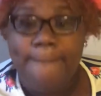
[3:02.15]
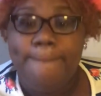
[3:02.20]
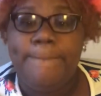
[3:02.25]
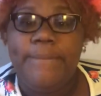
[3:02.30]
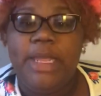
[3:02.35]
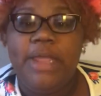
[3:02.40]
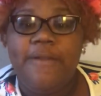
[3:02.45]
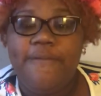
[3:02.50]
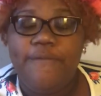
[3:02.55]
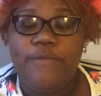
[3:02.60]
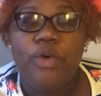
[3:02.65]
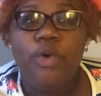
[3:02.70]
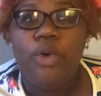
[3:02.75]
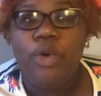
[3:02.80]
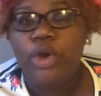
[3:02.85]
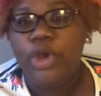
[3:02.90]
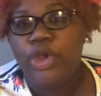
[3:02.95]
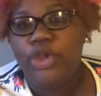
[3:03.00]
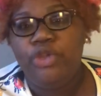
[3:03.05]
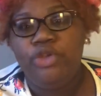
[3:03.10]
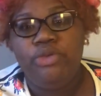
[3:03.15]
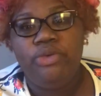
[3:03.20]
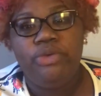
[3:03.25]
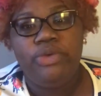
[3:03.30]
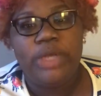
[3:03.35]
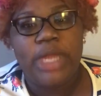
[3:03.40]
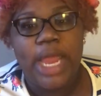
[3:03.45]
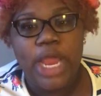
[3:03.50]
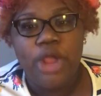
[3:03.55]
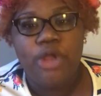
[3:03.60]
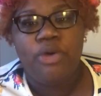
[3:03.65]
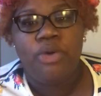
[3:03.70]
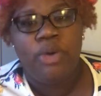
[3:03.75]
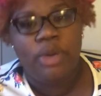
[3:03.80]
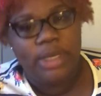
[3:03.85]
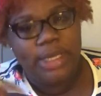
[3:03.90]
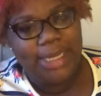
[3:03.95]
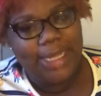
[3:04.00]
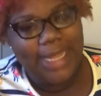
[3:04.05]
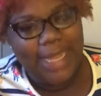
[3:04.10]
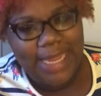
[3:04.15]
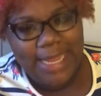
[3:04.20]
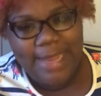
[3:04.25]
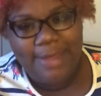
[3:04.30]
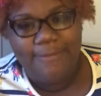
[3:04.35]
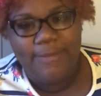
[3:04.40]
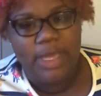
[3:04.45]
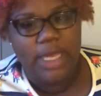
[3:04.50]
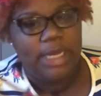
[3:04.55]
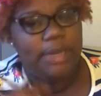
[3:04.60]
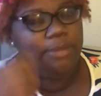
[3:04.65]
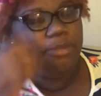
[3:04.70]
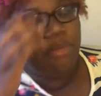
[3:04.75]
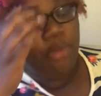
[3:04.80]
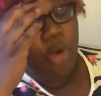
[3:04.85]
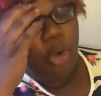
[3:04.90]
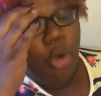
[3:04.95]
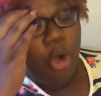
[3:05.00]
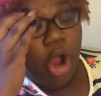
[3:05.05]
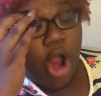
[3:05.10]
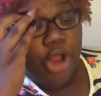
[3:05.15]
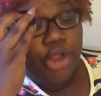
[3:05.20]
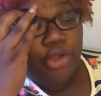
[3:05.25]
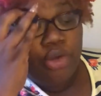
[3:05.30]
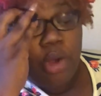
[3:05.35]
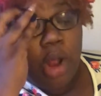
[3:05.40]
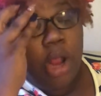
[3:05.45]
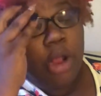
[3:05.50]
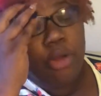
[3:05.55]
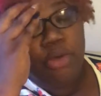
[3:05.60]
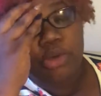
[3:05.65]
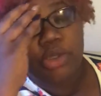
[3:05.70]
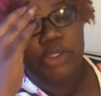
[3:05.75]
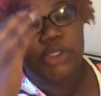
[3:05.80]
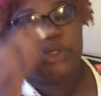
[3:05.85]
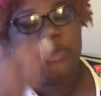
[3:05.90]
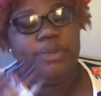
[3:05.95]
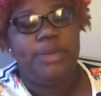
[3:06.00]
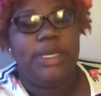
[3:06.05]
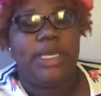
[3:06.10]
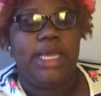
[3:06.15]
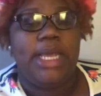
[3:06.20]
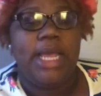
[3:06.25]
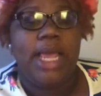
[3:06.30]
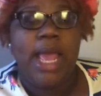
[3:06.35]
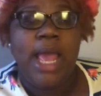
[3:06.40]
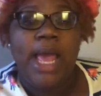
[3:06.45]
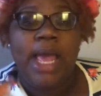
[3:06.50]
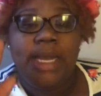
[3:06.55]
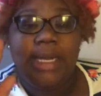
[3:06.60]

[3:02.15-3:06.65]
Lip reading: before you take on even more, you are going to be